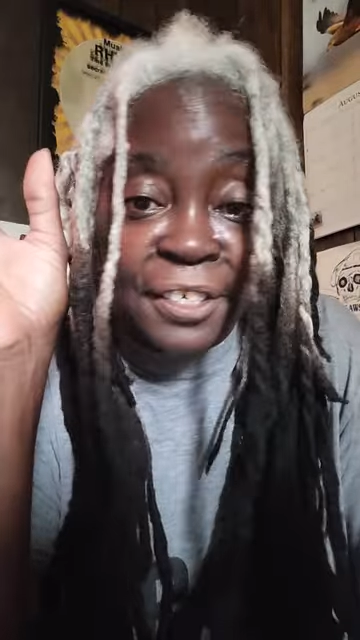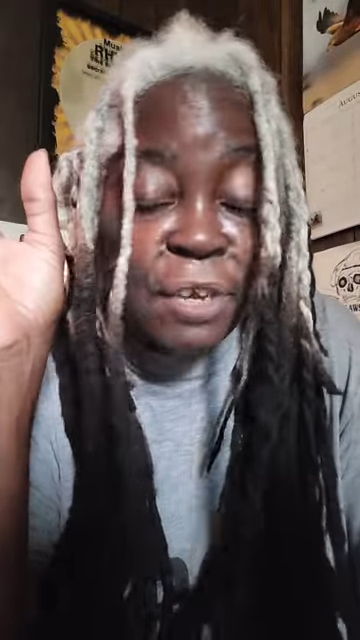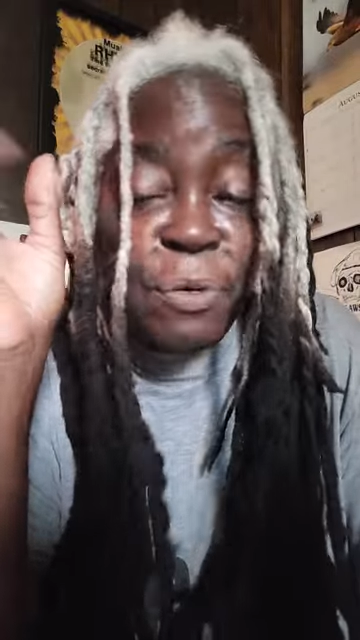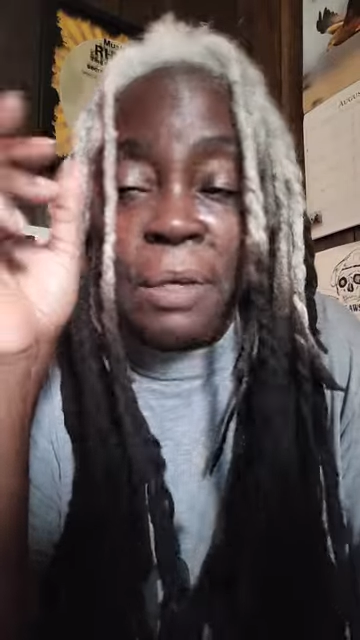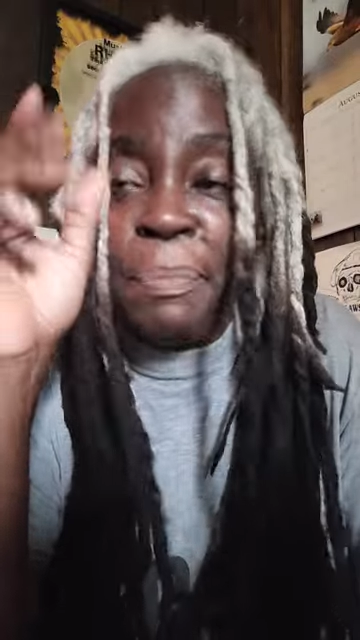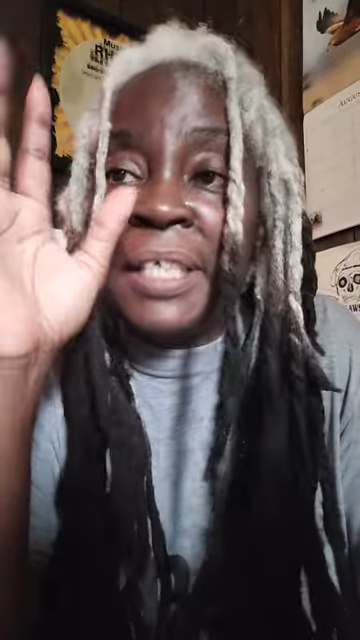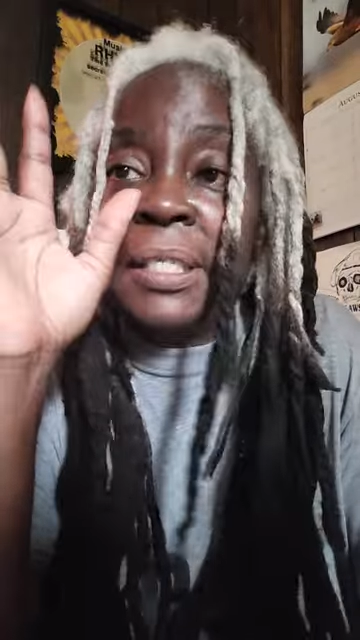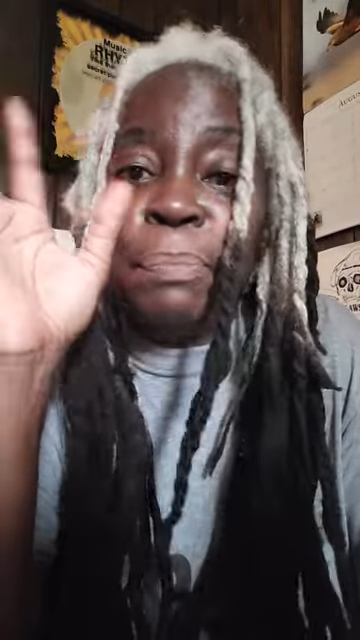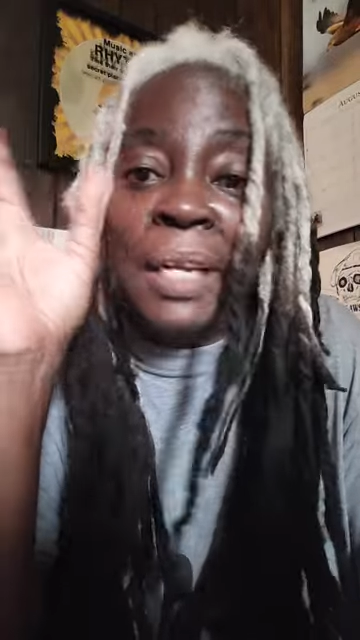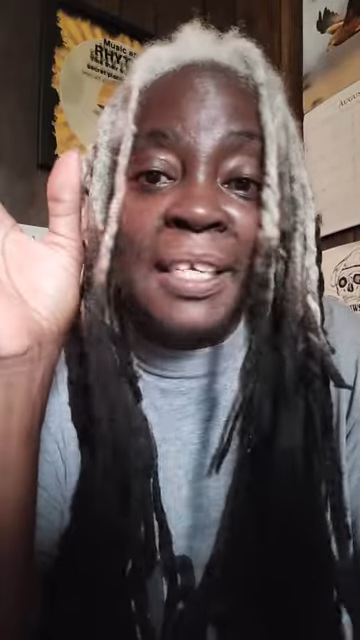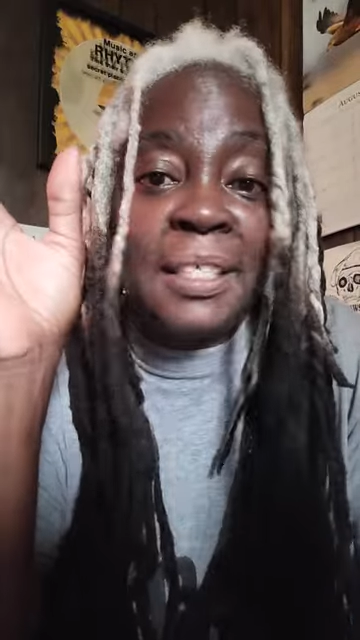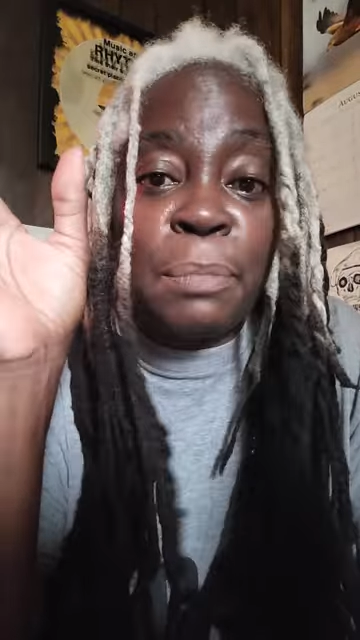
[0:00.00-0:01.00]
They were the best
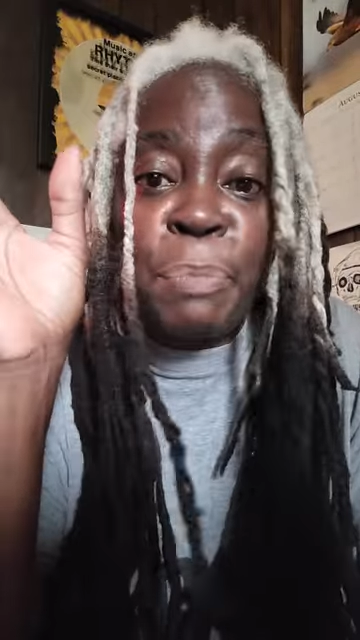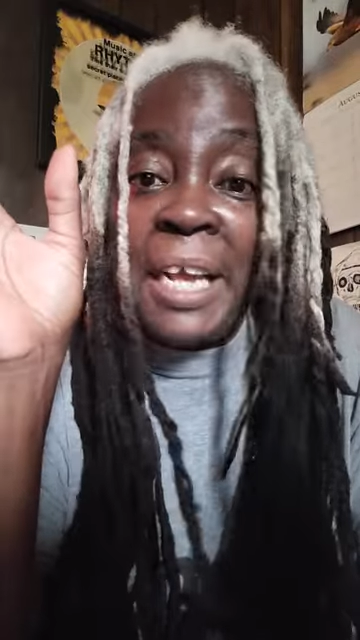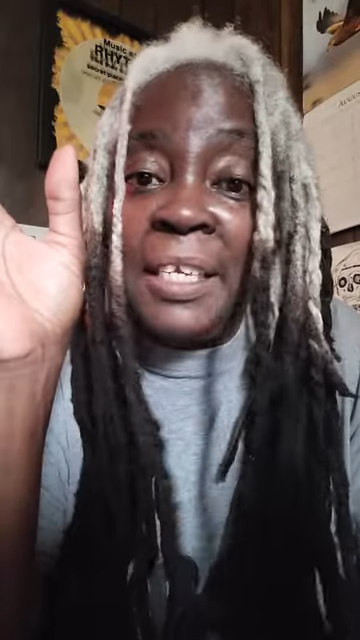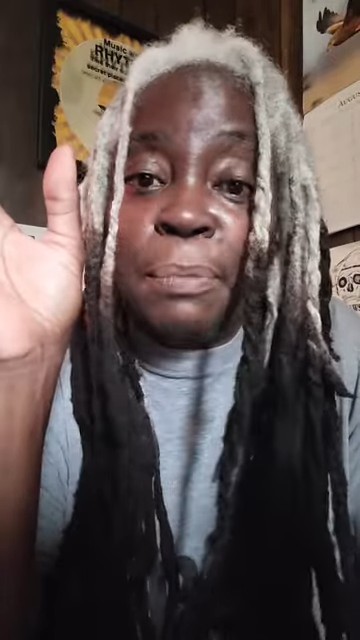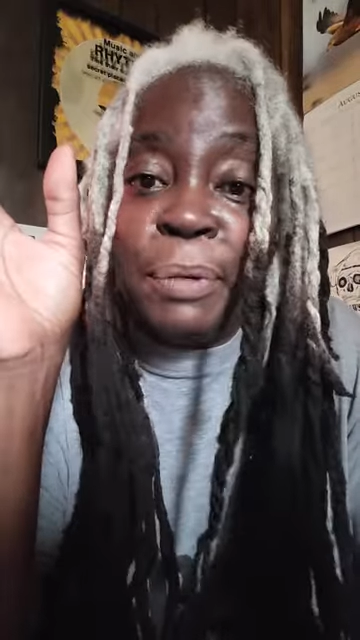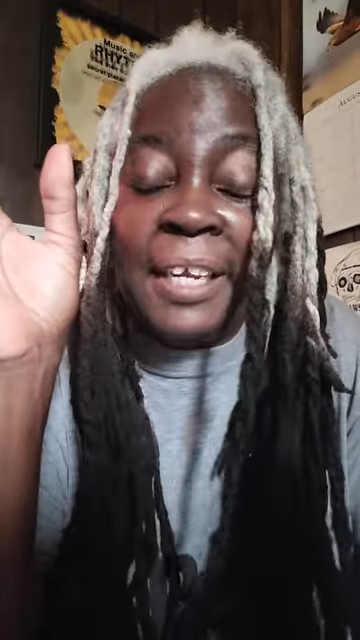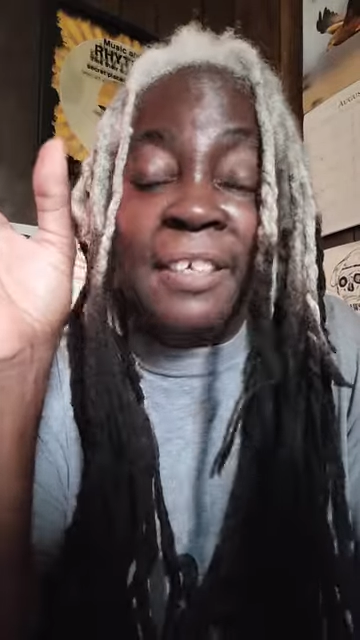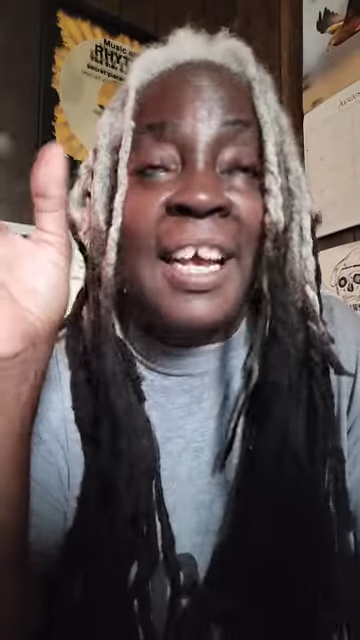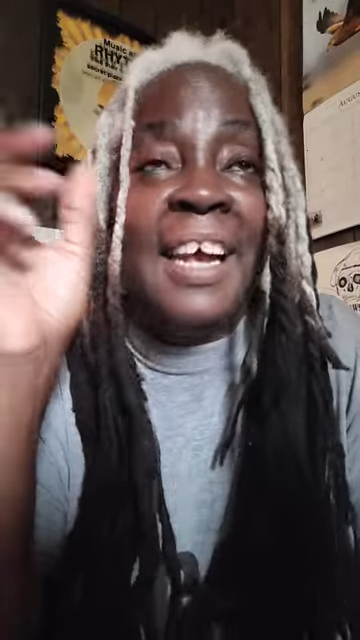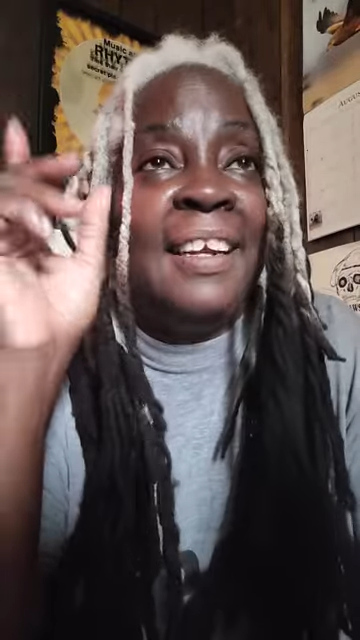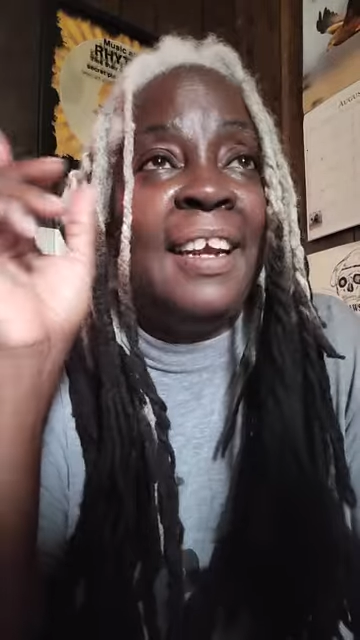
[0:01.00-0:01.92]
play spades players.